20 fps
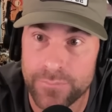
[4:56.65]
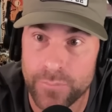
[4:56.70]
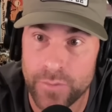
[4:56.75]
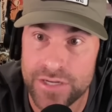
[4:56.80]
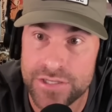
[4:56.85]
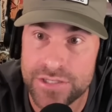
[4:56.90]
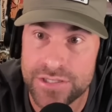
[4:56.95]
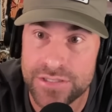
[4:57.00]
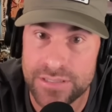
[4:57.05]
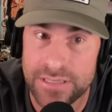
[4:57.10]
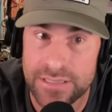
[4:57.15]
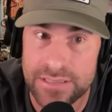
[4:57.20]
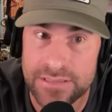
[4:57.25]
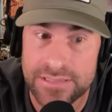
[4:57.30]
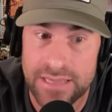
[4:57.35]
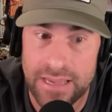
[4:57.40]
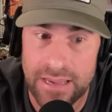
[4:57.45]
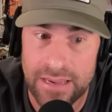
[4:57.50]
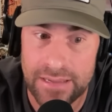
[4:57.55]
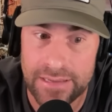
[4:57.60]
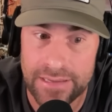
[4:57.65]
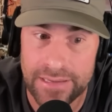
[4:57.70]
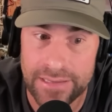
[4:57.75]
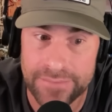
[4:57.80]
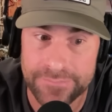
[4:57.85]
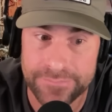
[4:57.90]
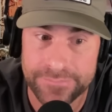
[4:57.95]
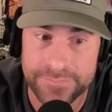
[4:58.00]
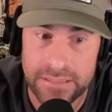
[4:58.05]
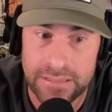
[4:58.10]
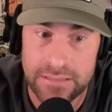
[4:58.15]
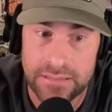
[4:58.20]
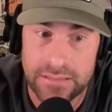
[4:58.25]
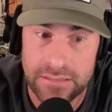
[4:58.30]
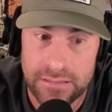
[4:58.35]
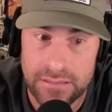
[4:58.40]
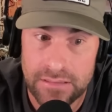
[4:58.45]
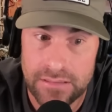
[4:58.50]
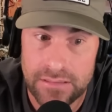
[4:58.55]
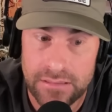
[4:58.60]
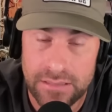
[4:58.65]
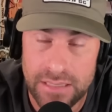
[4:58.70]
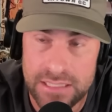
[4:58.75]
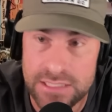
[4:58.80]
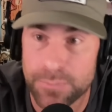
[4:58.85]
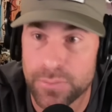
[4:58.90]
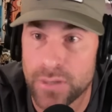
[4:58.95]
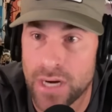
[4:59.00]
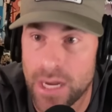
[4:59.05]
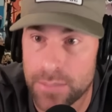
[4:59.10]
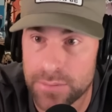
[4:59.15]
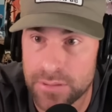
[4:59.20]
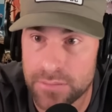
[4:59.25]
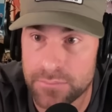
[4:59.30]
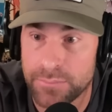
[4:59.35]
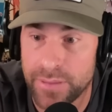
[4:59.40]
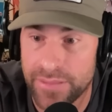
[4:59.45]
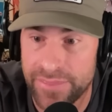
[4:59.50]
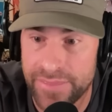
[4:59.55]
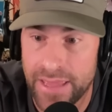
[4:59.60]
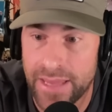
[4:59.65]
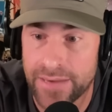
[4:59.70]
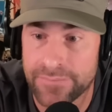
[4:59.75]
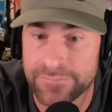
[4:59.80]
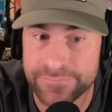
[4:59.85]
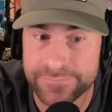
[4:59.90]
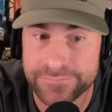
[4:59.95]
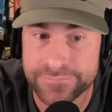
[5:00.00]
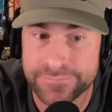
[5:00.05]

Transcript: which is a problem. But then